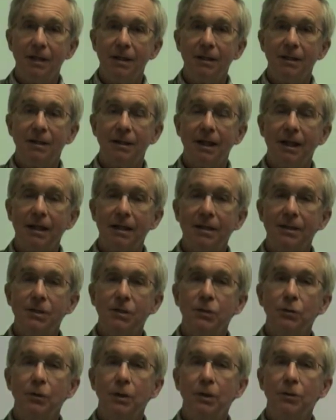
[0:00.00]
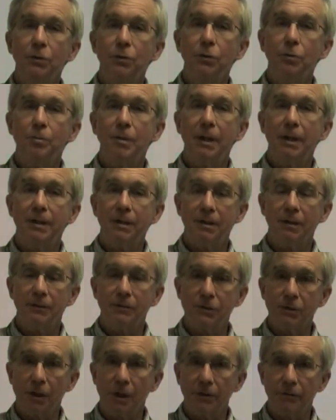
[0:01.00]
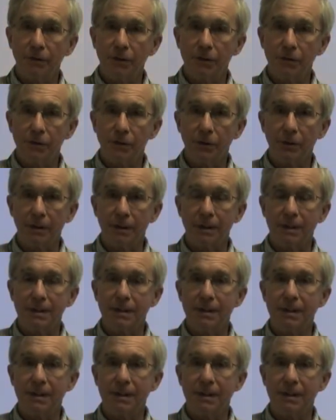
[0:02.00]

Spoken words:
led us to a new method of solving circuits,